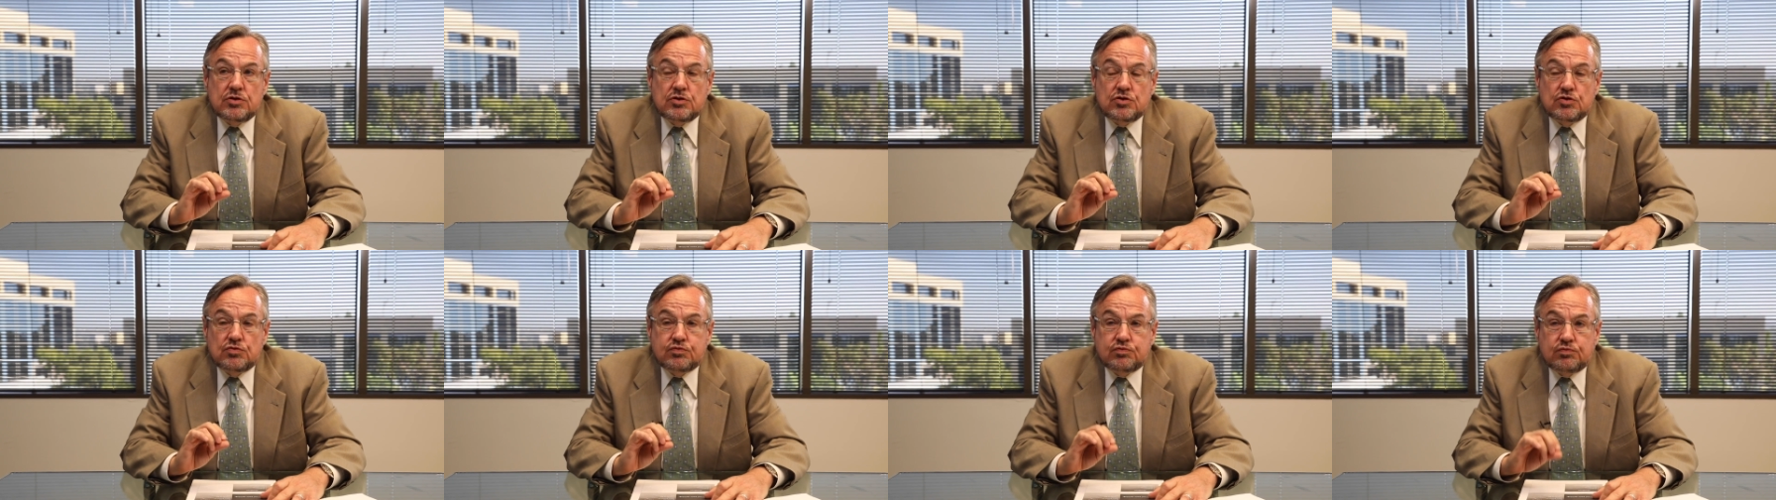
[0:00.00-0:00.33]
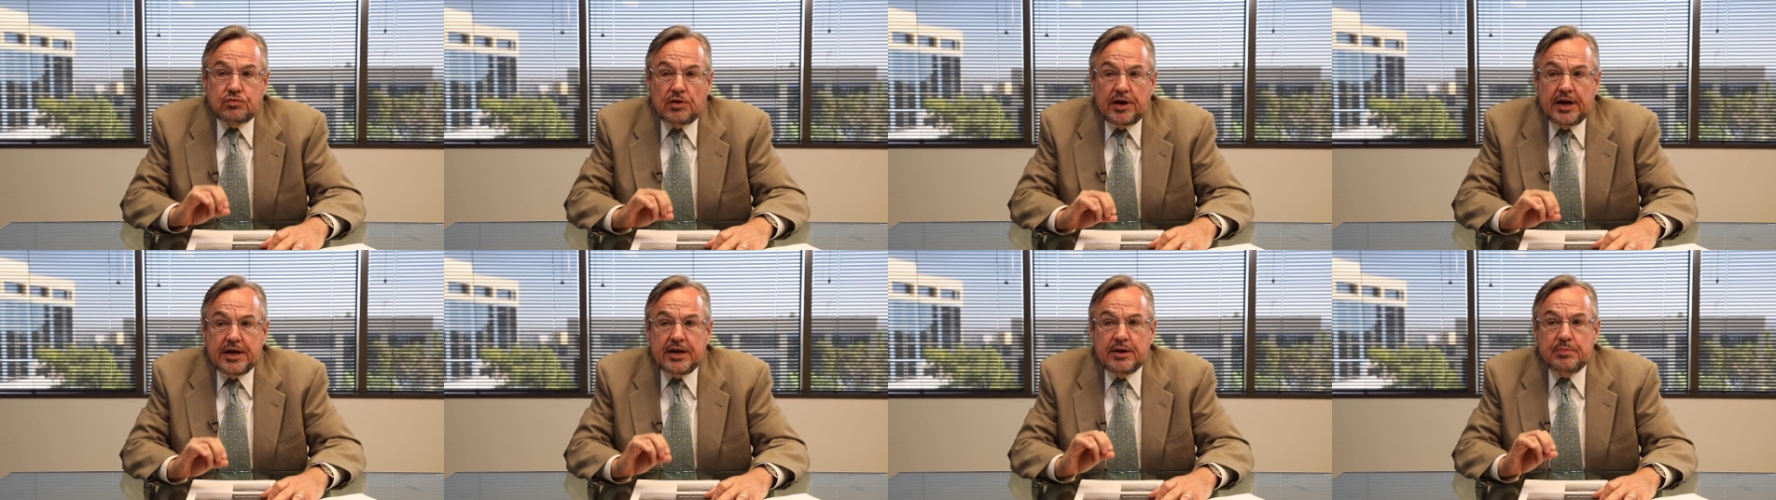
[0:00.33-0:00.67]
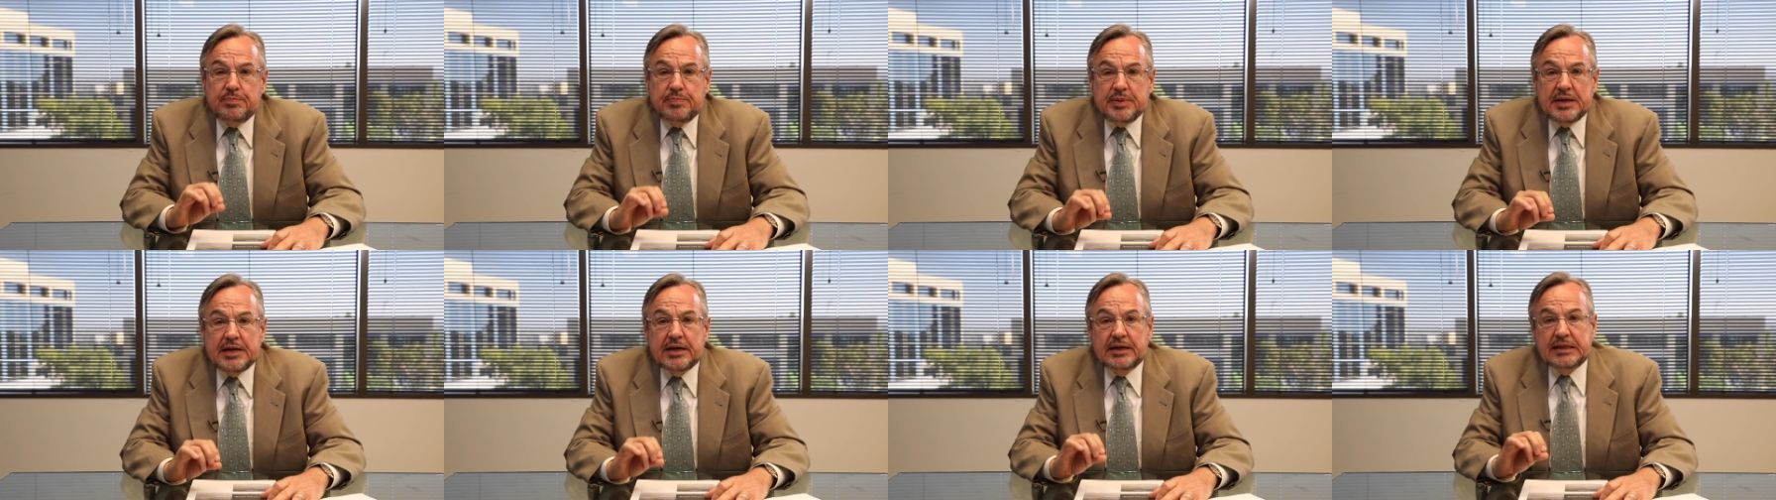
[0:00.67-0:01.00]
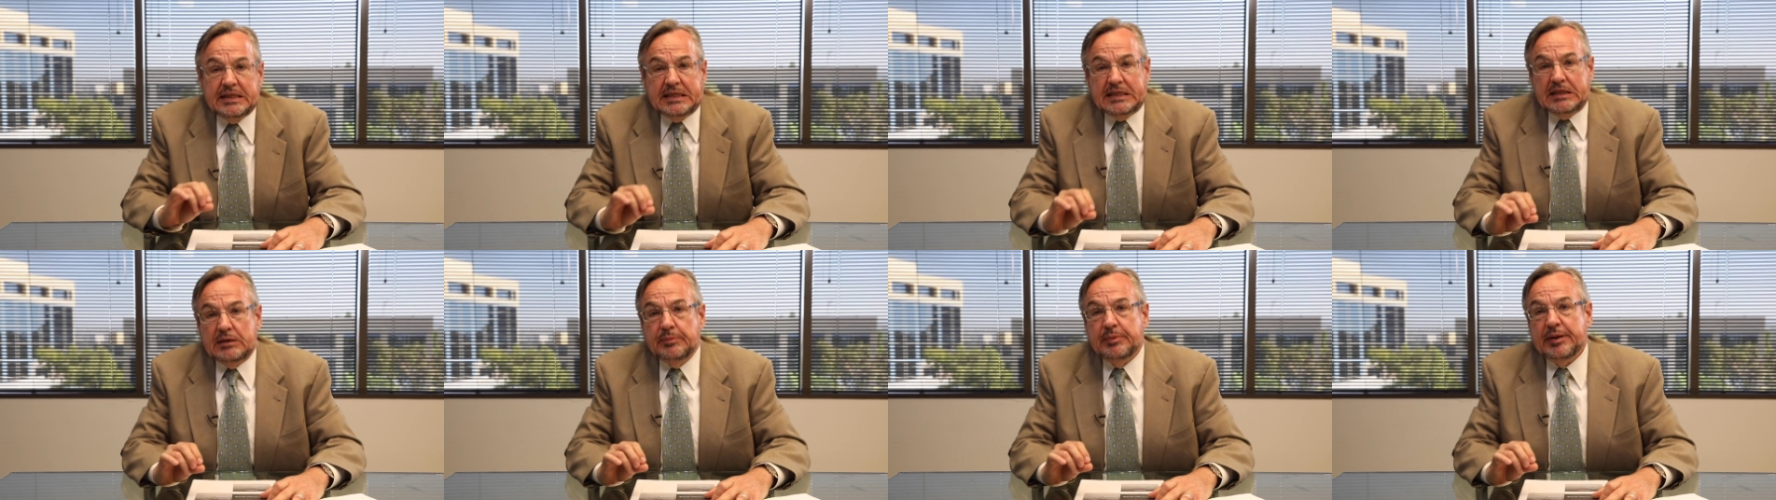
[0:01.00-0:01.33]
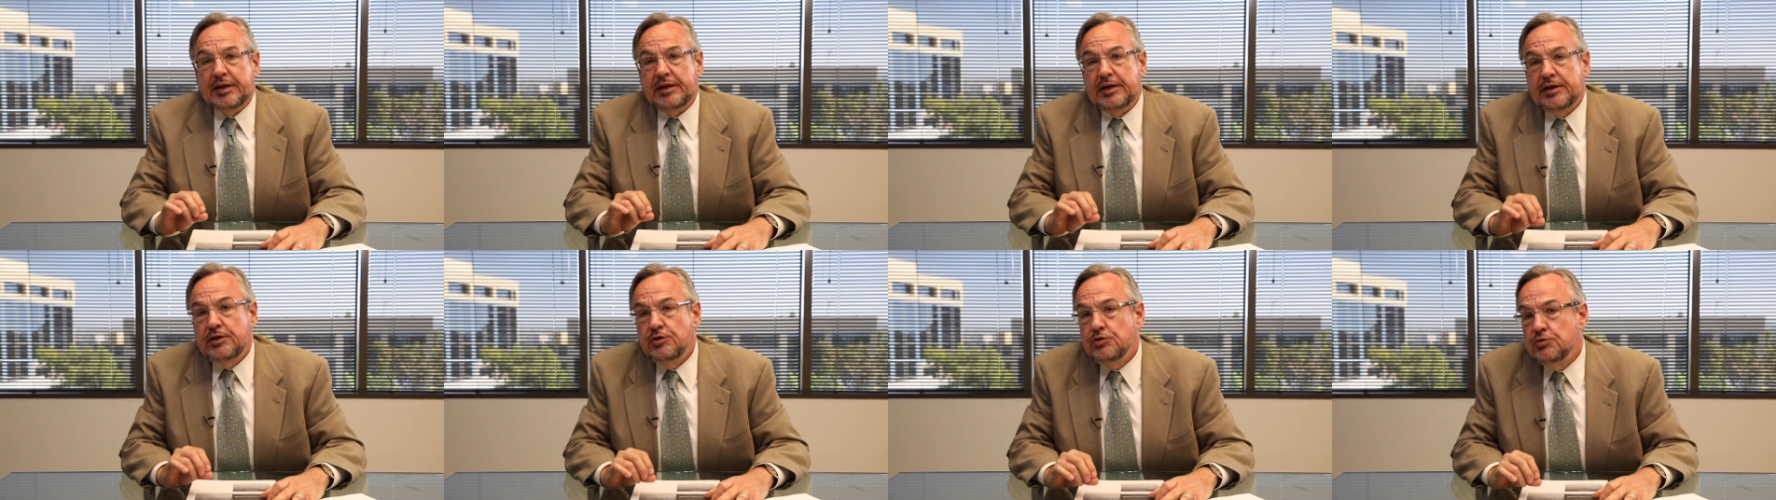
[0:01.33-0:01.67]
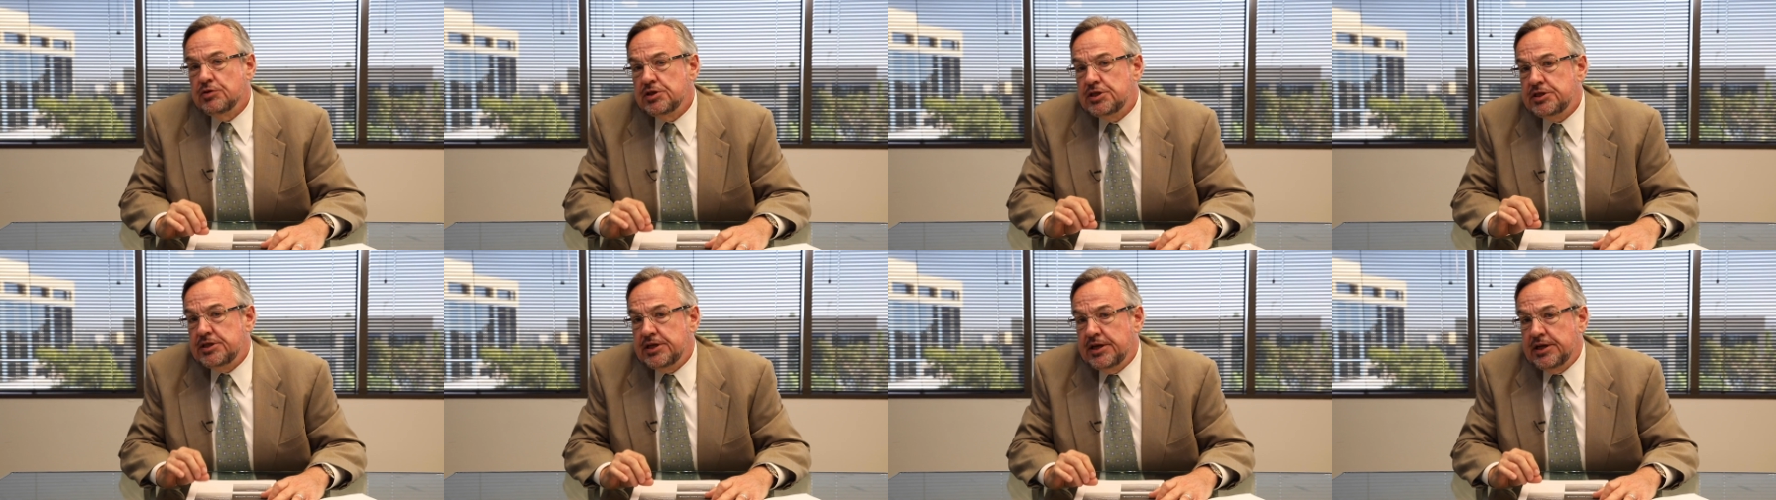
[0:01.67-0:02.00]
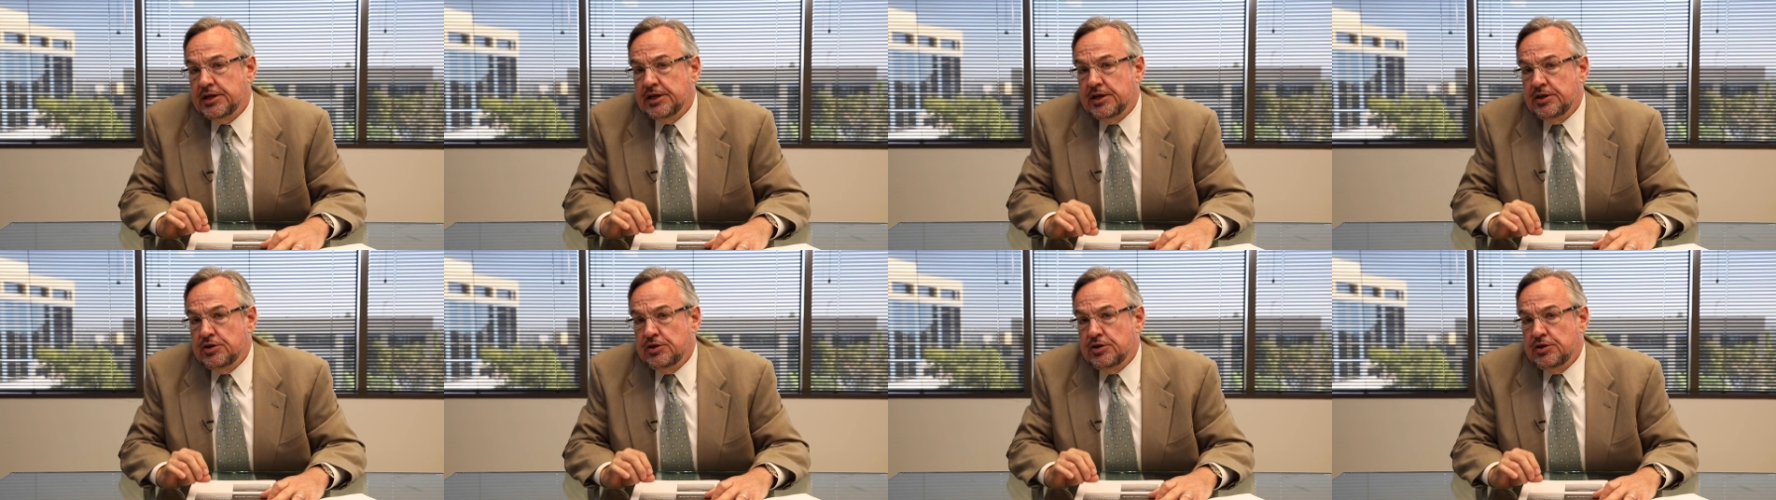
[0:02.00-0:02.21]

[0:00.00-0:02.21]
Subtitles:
Try to be a little bit interesting